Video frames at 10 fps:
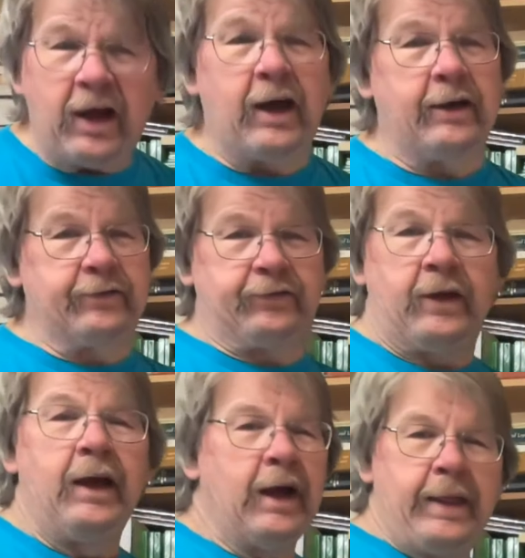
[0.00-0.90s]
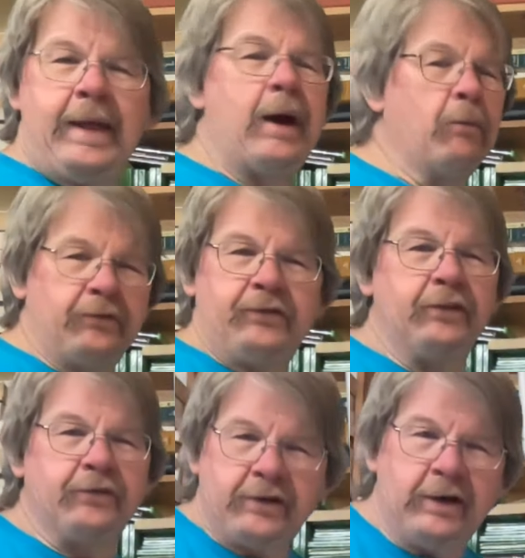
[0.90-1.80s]
sucks. And that was
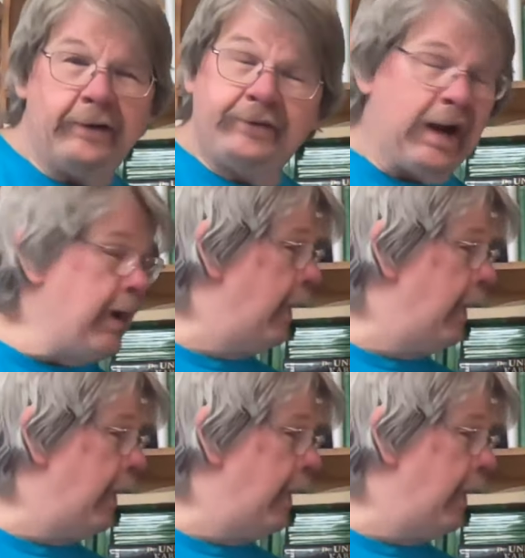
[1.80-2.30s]
disgusting.